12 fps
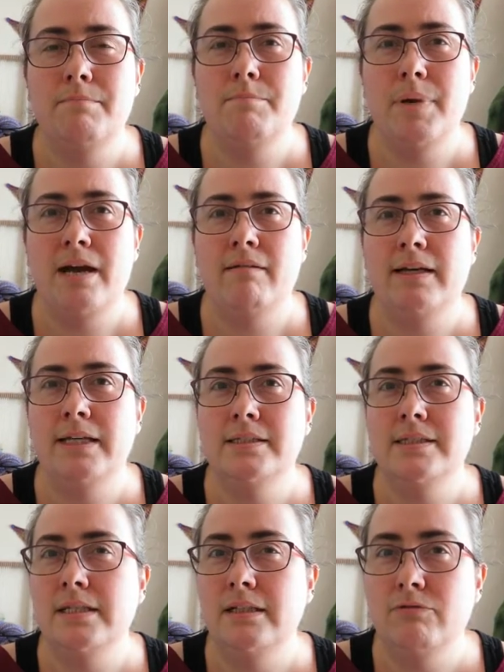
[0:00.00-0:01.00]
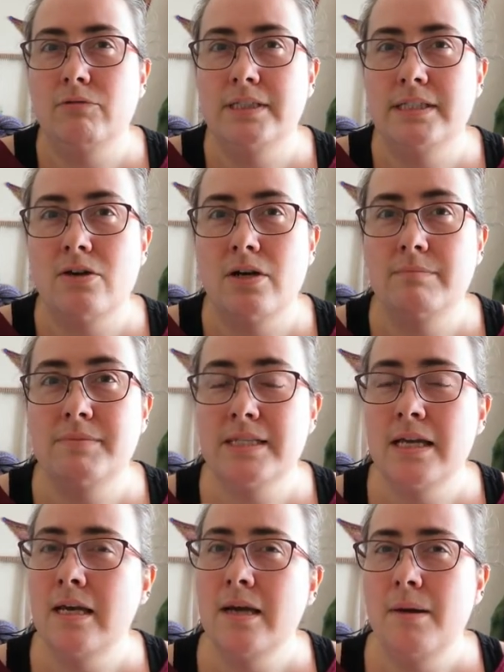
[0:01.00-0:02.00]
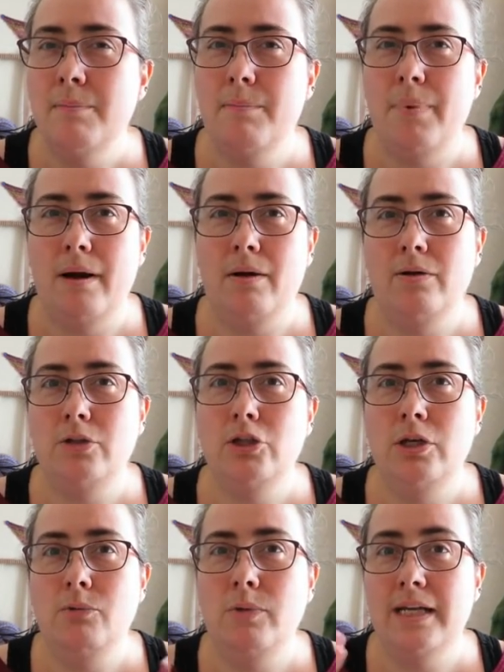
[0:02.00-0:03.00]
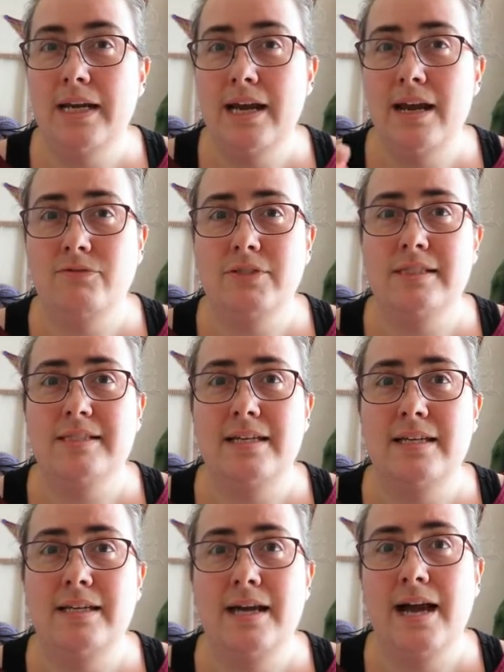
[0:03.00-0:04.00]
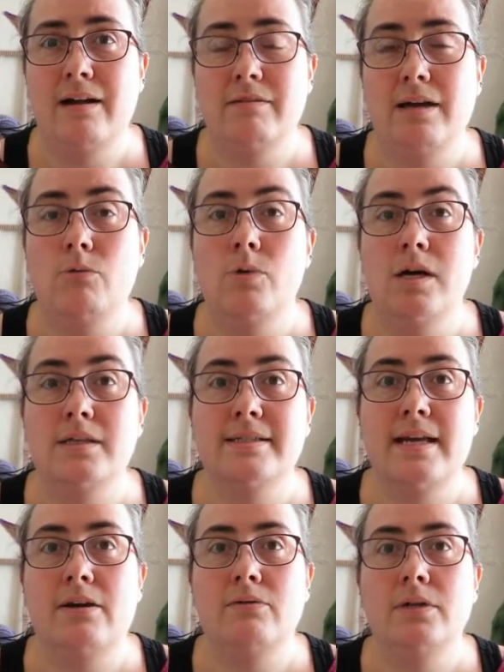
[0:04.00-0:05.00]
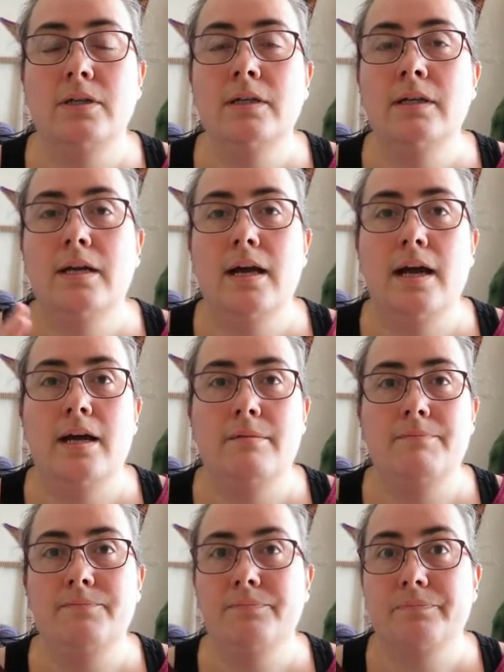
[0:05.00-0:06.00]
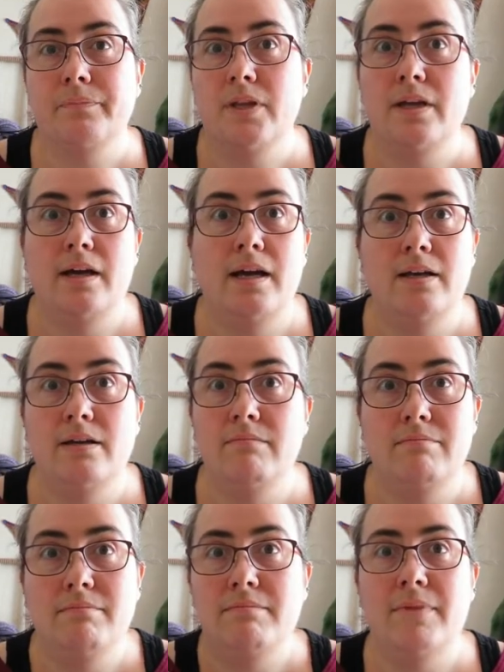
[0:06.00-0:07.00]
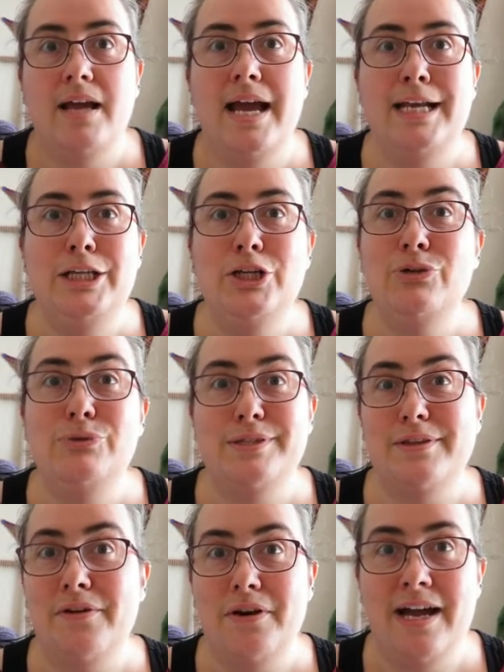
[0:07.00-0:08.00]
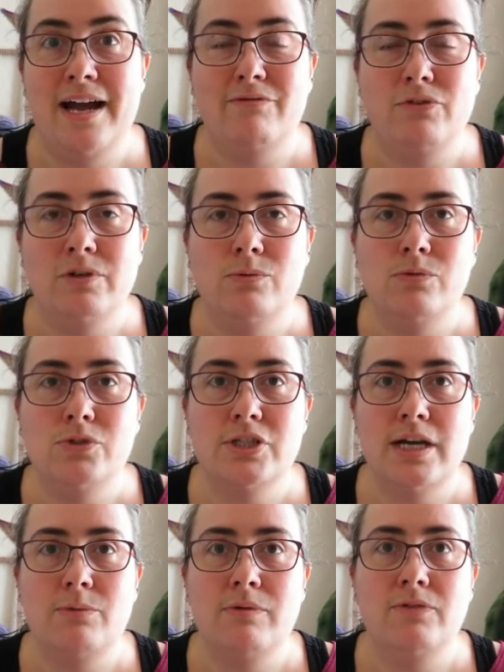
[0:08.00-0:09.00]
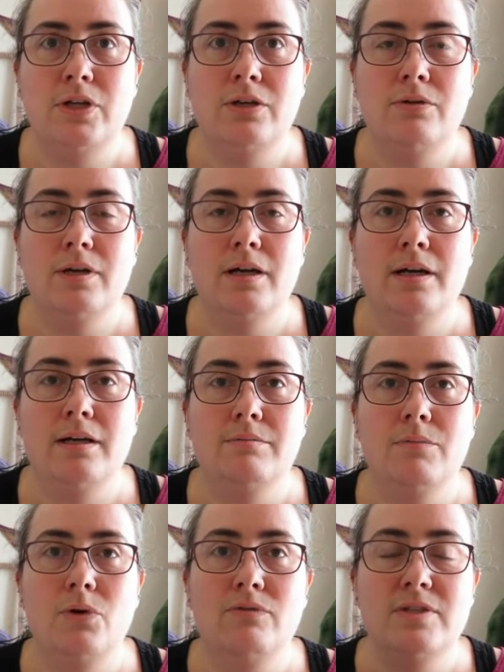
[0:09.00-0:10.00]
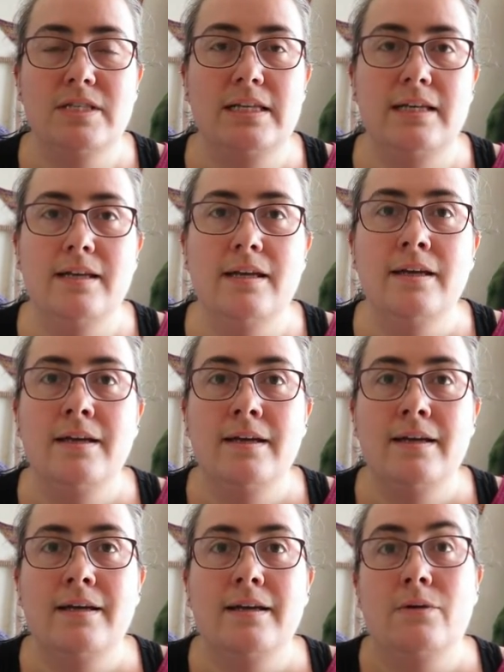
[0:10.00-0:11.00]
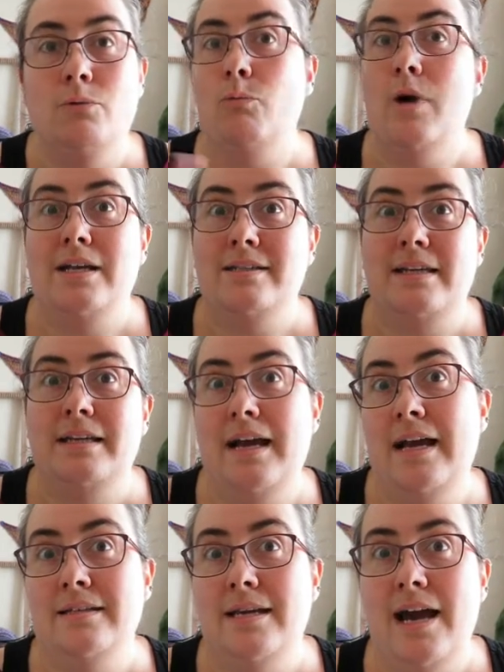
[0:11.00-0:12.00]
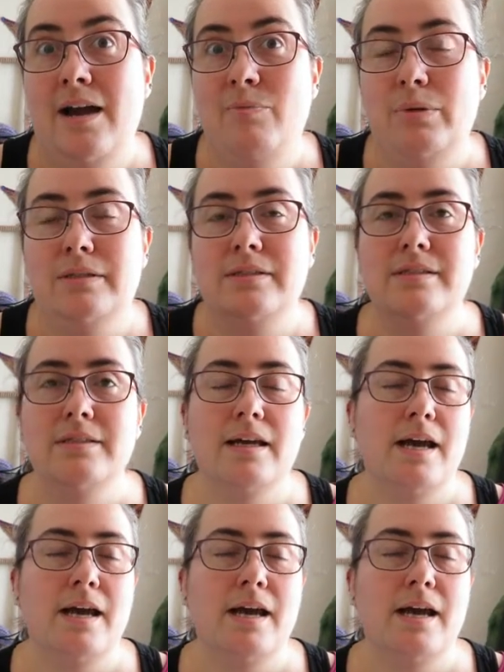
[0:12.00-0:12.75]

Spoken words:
bearing in delivery times, but you know, we're going to have to see how that works out, and any news that I have I will share with you, obviously as it happens.